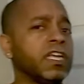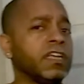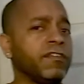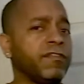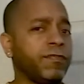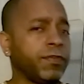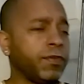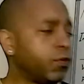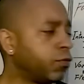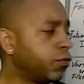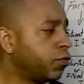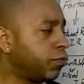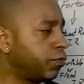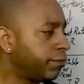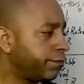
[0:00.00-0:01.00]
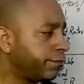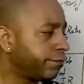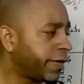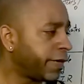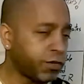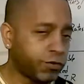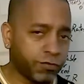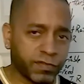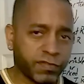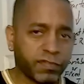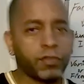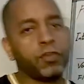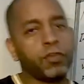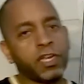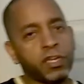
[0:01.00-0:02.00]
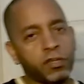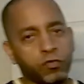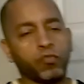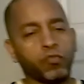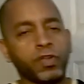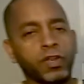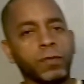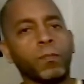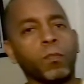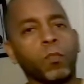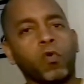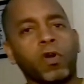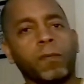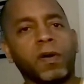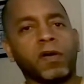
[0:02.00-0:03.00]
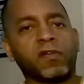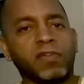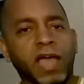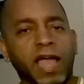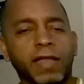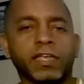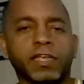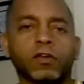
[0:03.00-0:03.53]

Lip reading: if you interest, you need to read more about that.